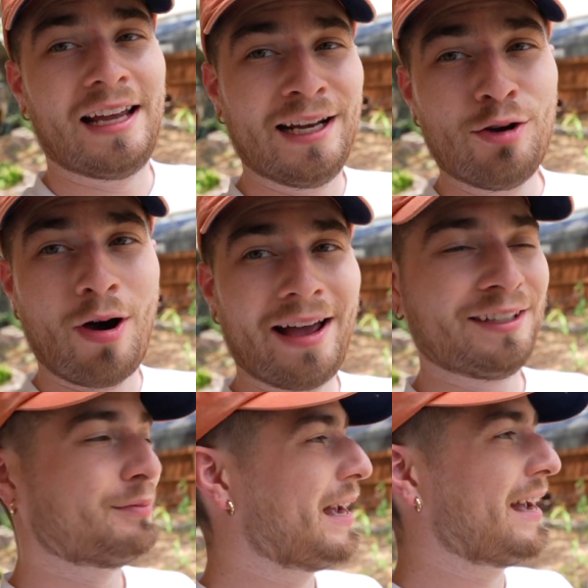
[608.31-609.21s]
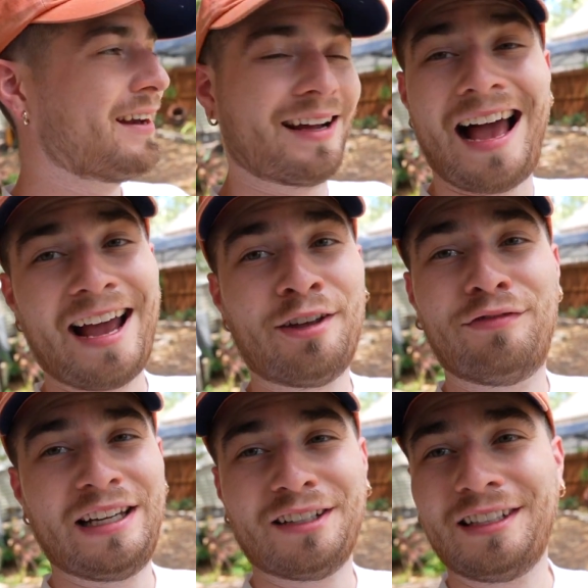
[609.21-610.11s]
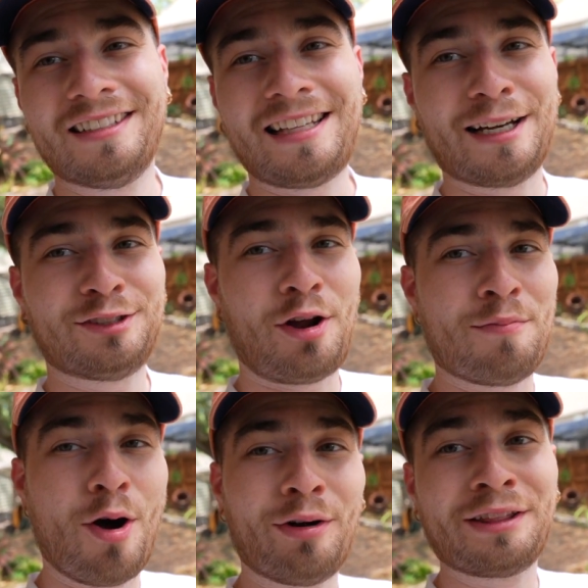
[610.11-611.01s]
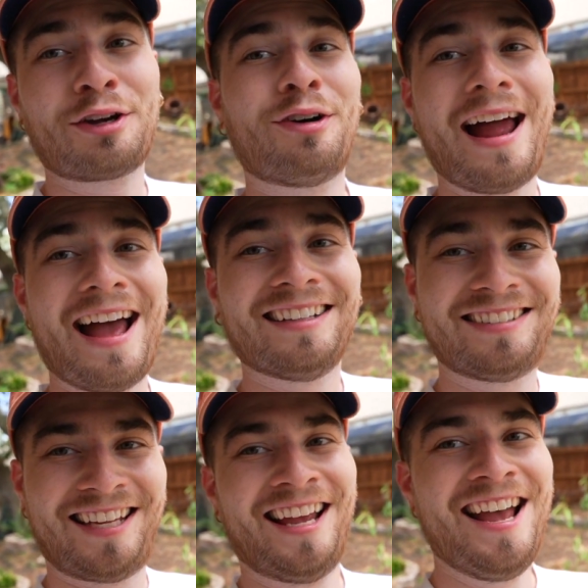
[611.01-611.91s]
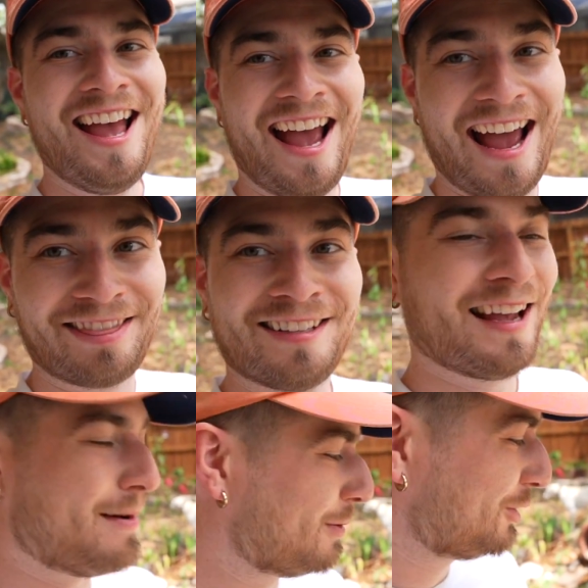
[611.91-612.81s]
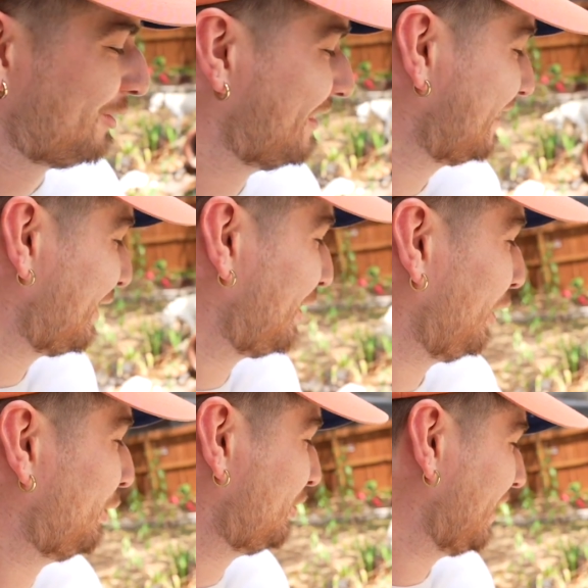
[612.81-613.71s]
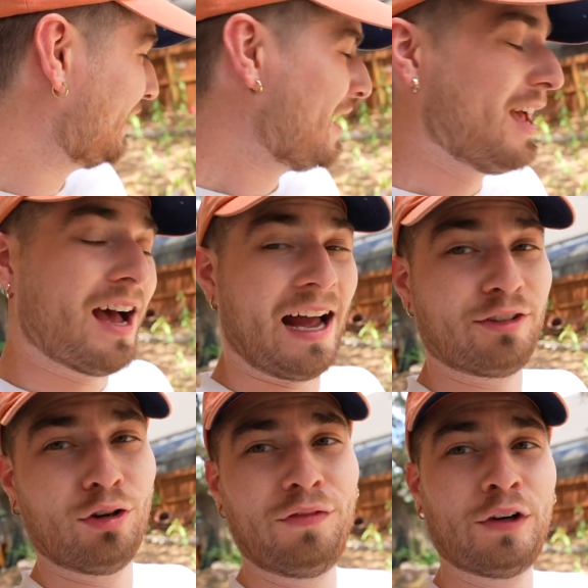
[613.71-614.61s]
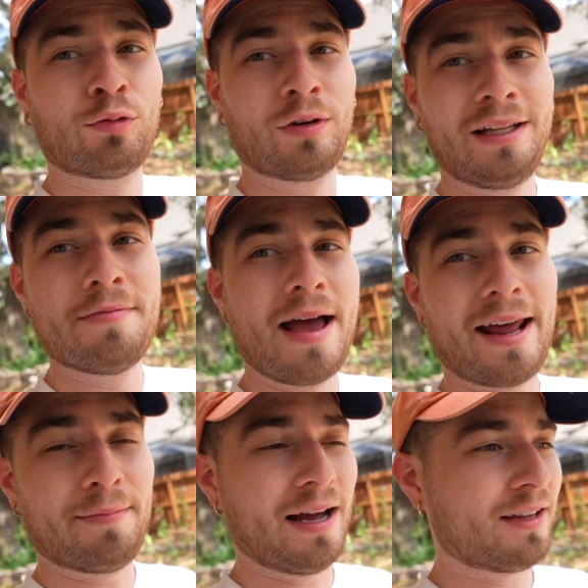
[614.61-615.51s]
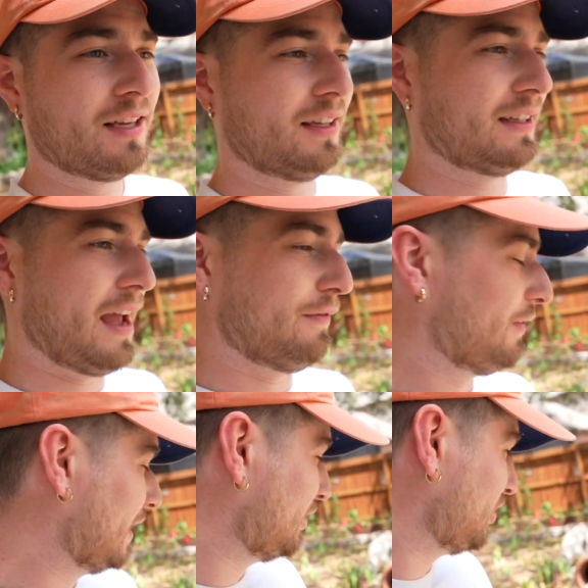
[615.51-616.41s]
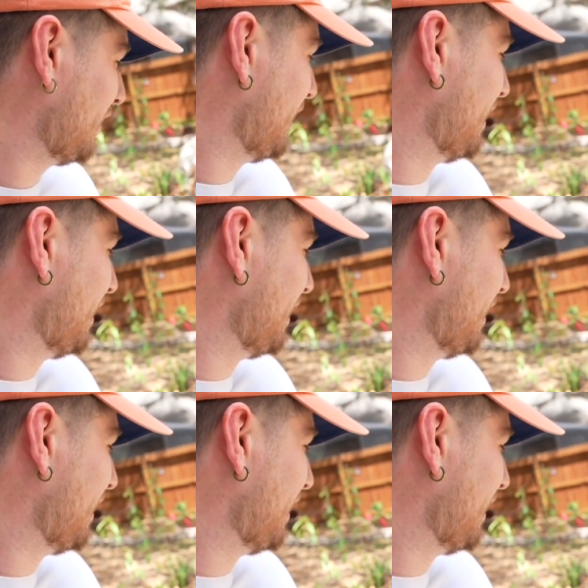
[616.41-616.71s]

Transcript: Anyways, man, a guy conveniently decided to start mowing the grass at the time of shooting this conclusion. I do feel really bad about killing that fish.